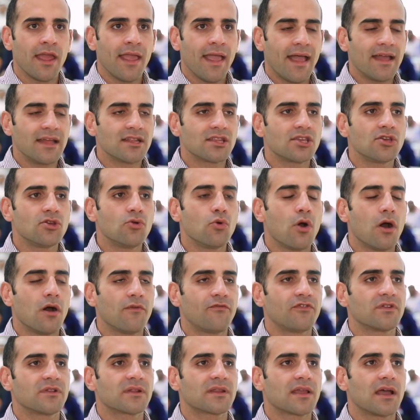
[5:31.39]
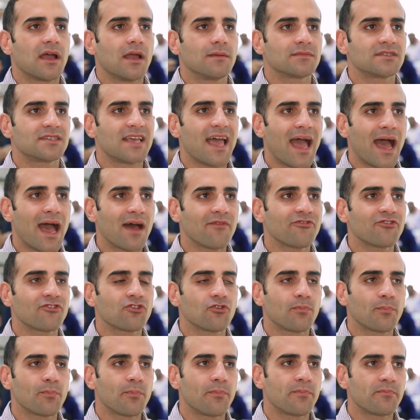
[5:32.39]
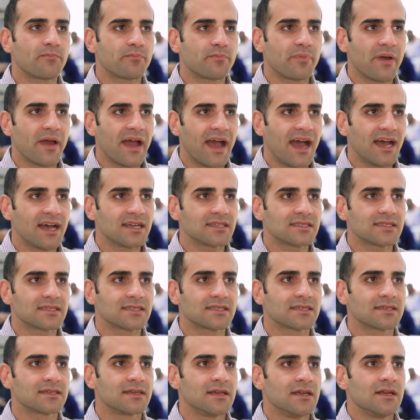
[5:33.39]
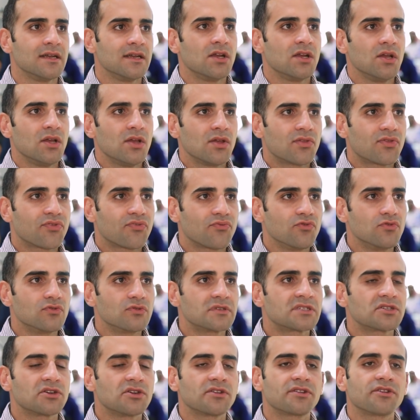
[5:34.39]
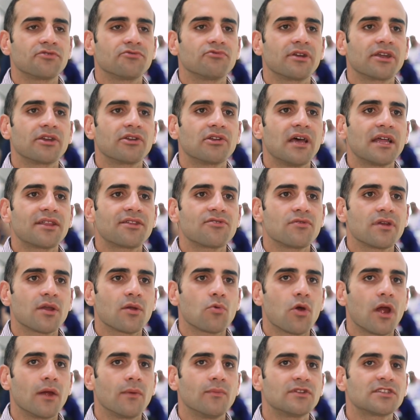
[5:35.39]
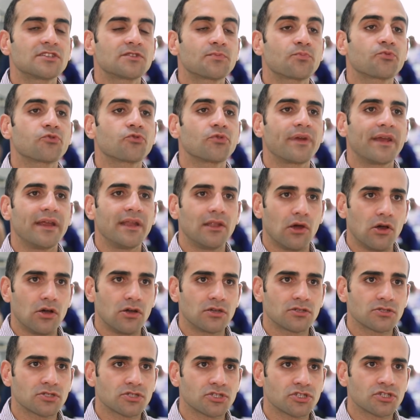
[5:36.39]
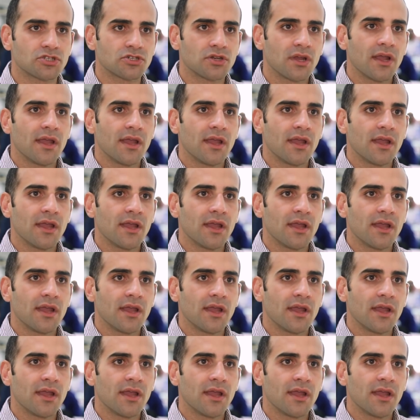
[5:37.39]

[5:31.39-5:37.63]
and you oftentimes have to pass through certain regulatory requirements pre-launch,